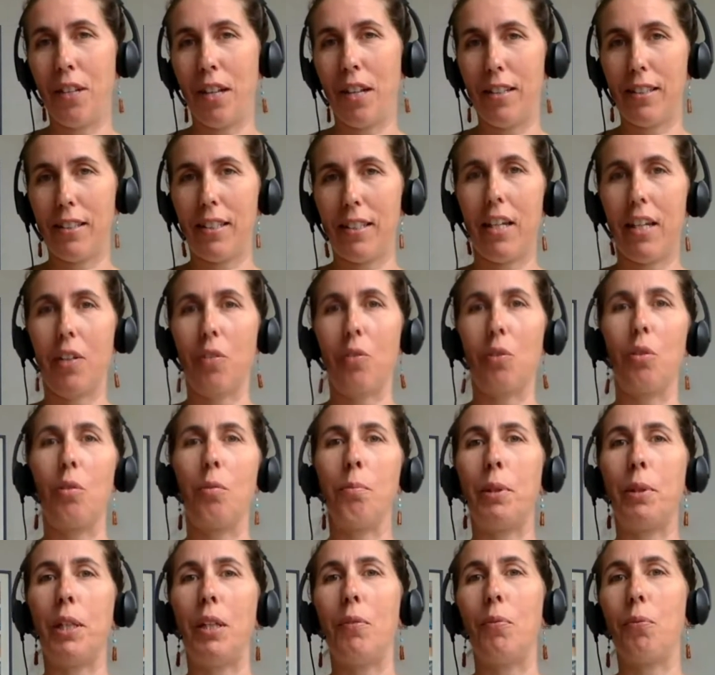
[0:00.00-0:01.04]
that
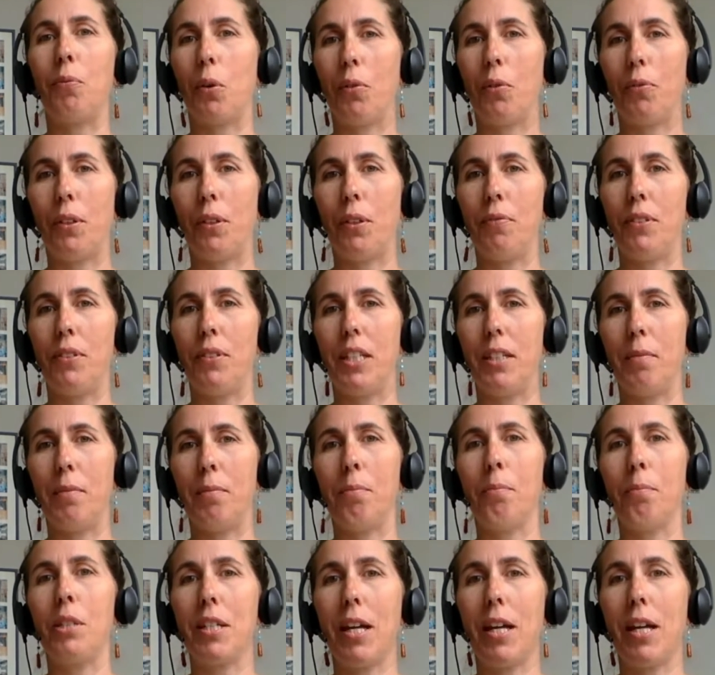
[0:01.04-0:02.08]
cytochrome
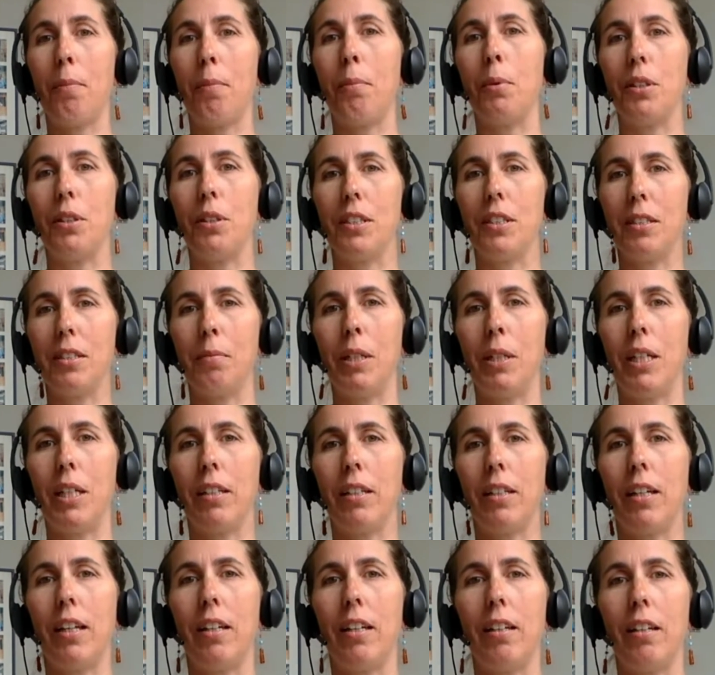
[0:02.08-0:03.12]
P450 metabolism
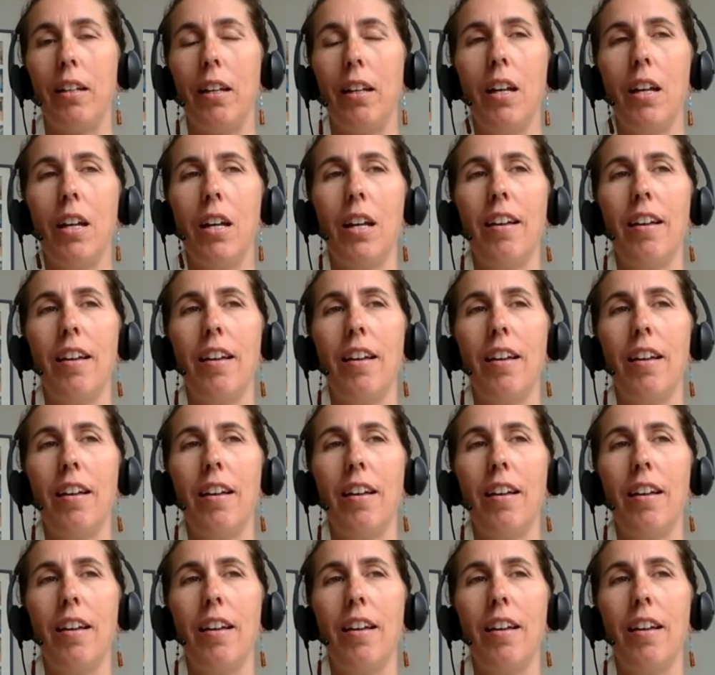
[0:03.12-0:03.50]
and can